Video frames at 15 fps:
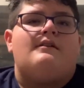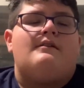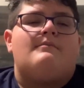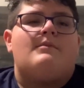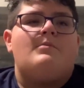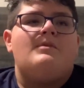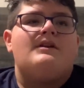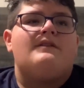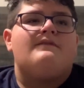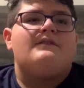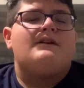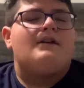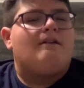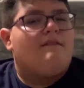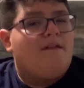I'm gonna have to
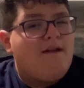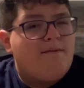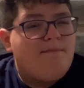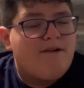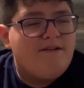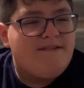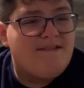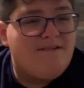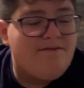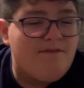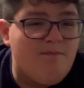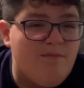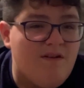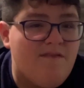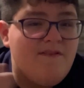cut a lot of parts out from
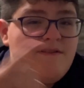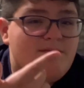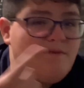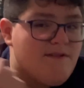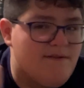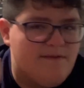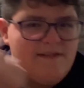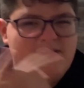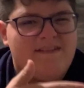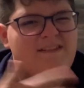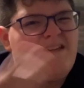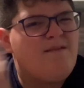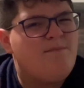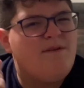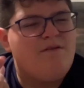the previous ones because it's a
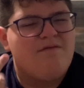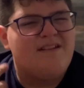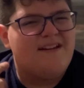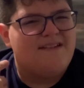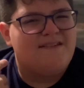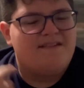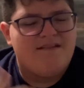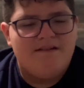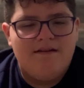lot of me ranting.